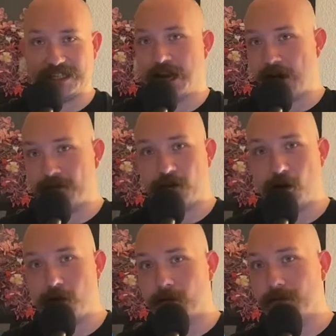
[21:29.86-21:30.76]
not
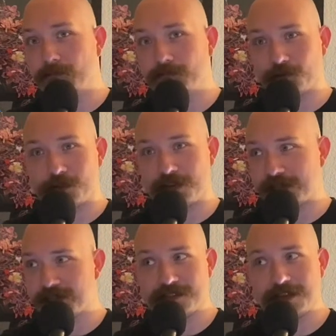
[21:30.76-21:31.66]
fall for
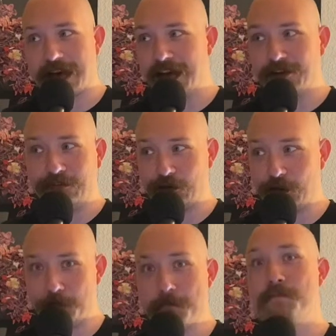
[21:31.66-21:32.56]
this, for
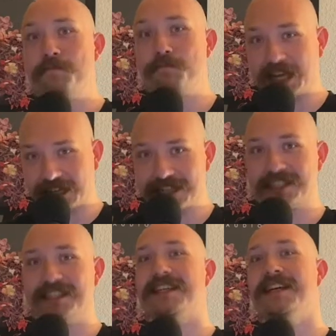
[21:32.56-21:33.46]
the
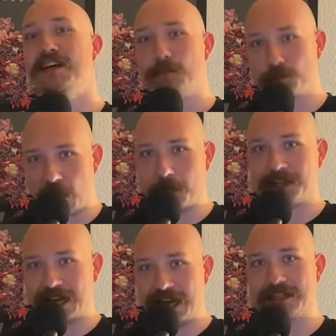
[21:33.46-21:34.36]
biggest
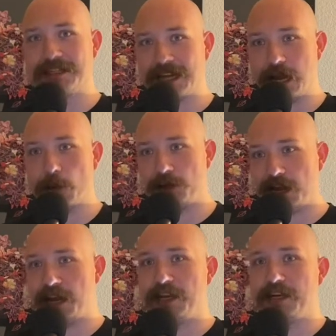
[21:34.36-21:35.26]
propaganda
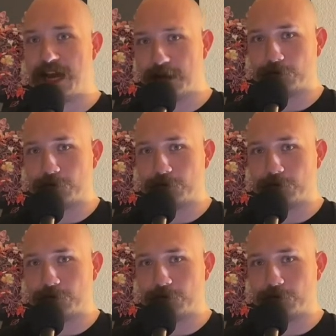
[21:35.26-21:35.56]
campaign ever